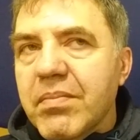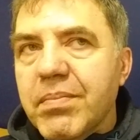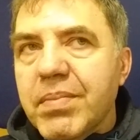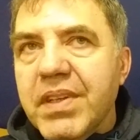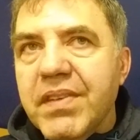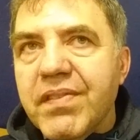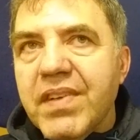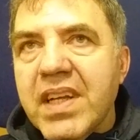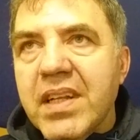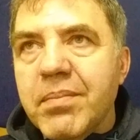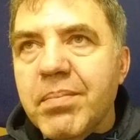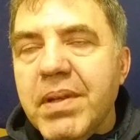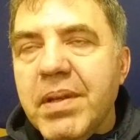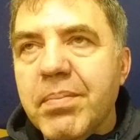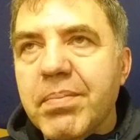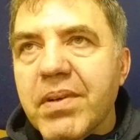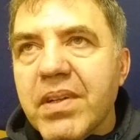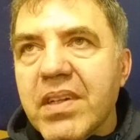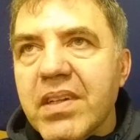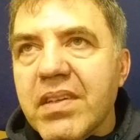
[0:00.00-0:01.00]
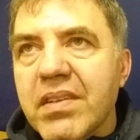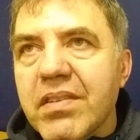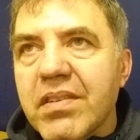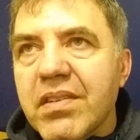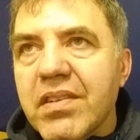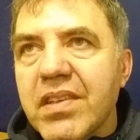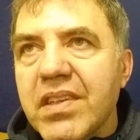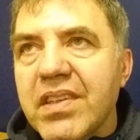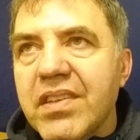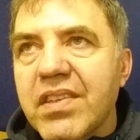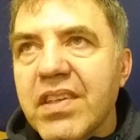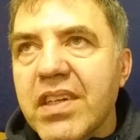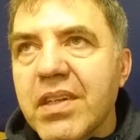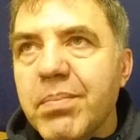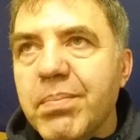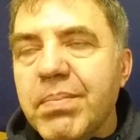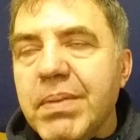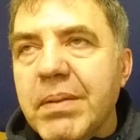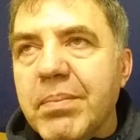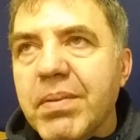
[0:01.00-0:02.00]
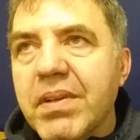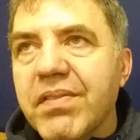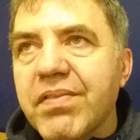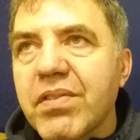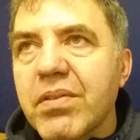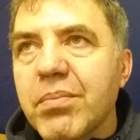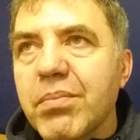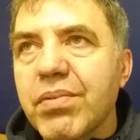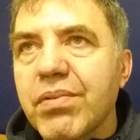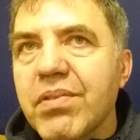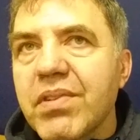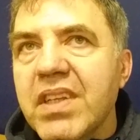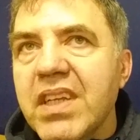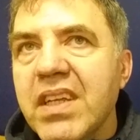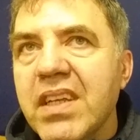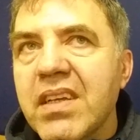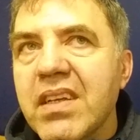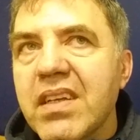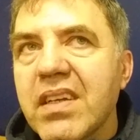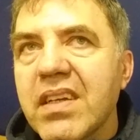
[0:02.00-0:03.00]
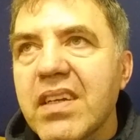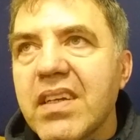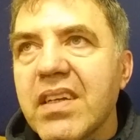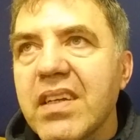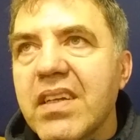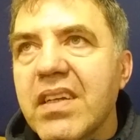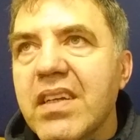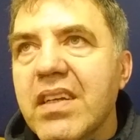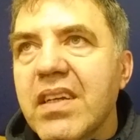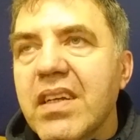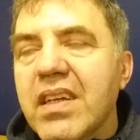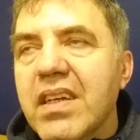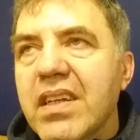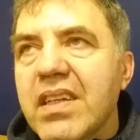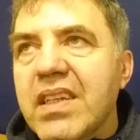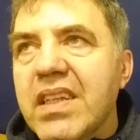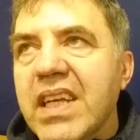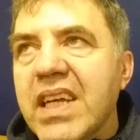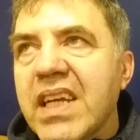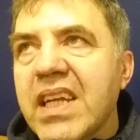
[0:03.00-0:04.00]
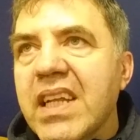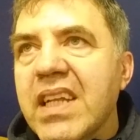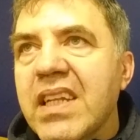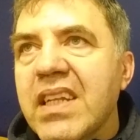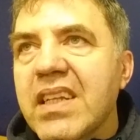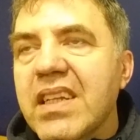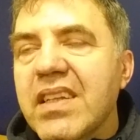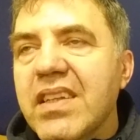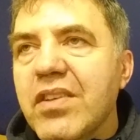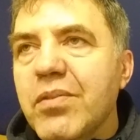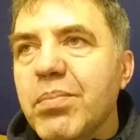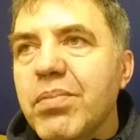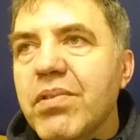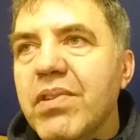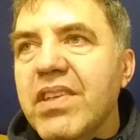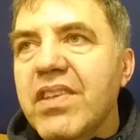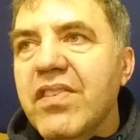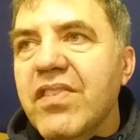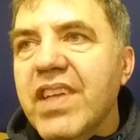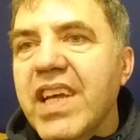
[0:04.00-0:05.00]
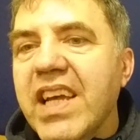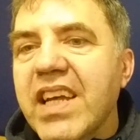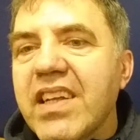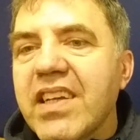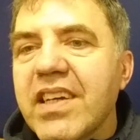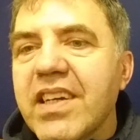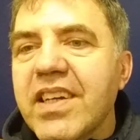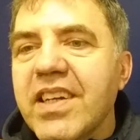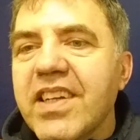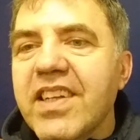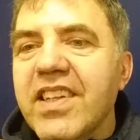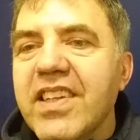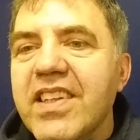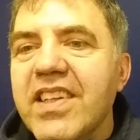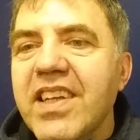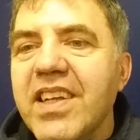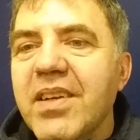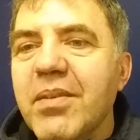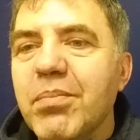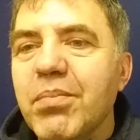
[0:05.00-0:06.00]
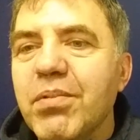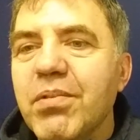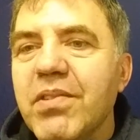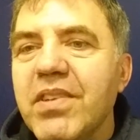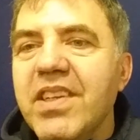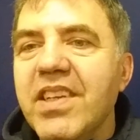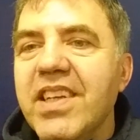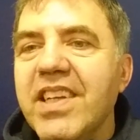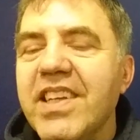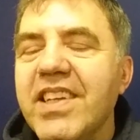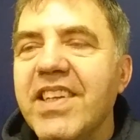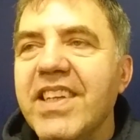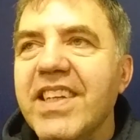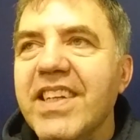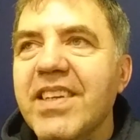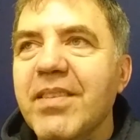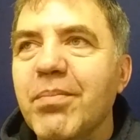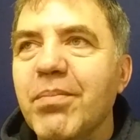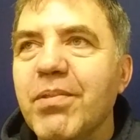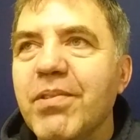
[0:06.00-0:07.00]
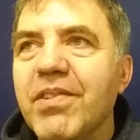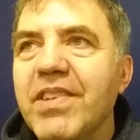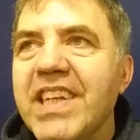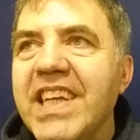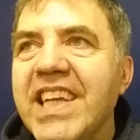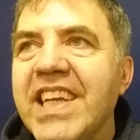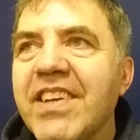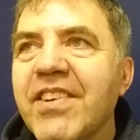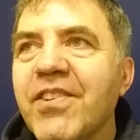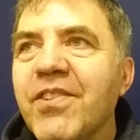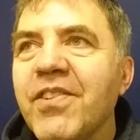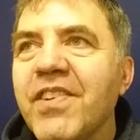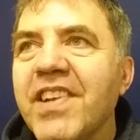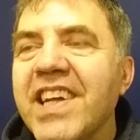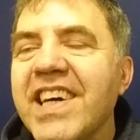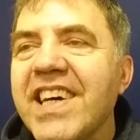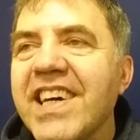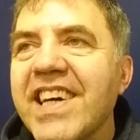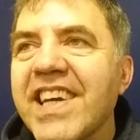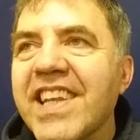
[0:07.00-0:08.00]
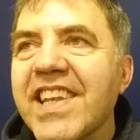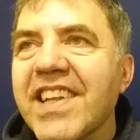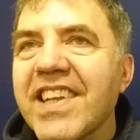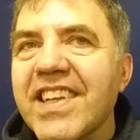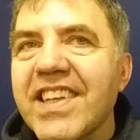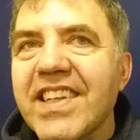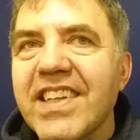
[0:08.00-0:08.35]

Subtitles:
prevent people or deter people from bullying, then these bullies take their bullying online.